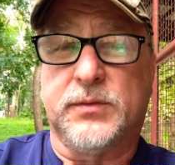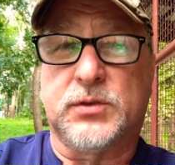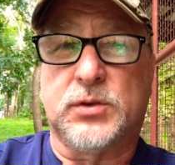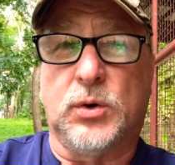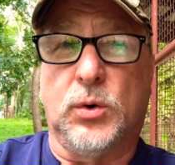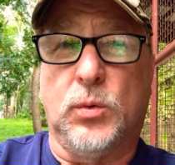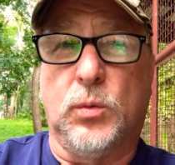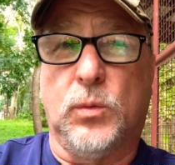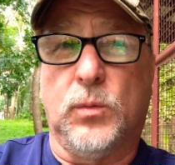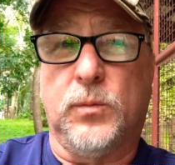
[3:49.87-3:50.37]

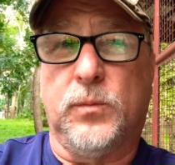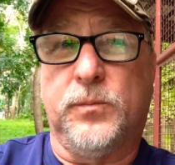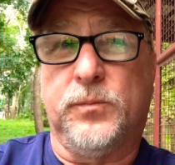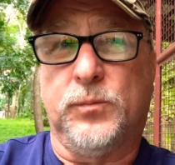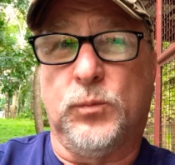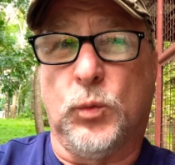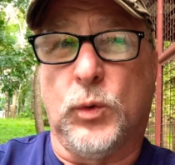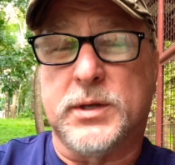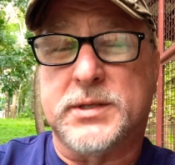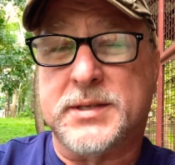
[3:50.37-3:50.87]
So
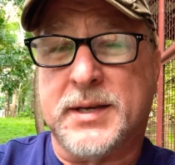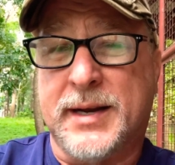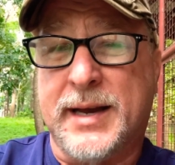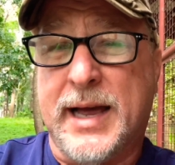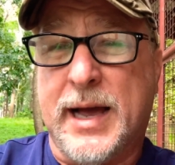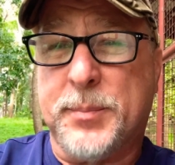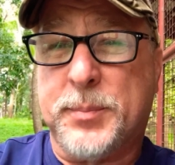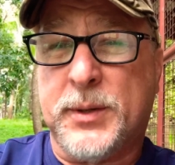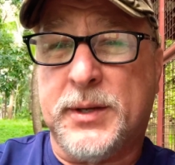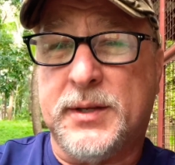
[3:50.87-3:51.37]
what's going to
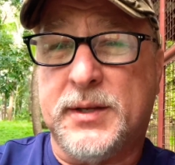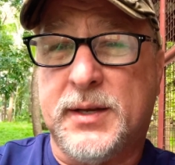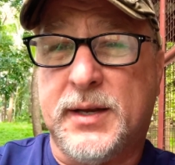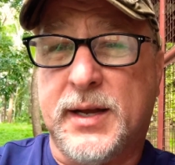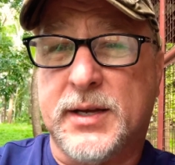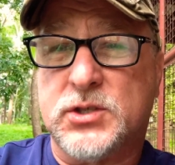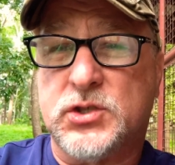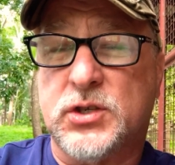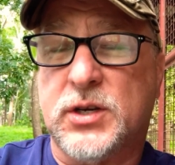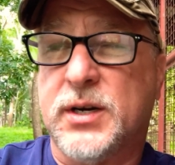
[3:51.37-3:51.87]
happen in the
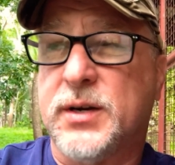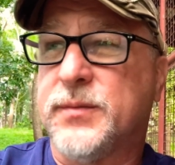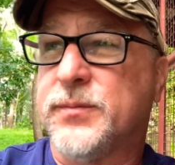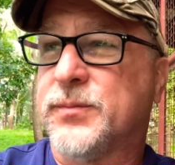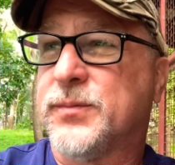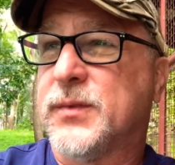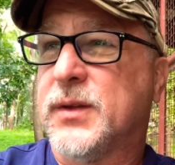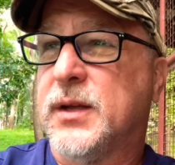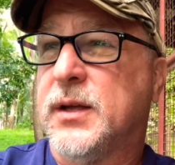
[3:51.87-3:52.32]
next year?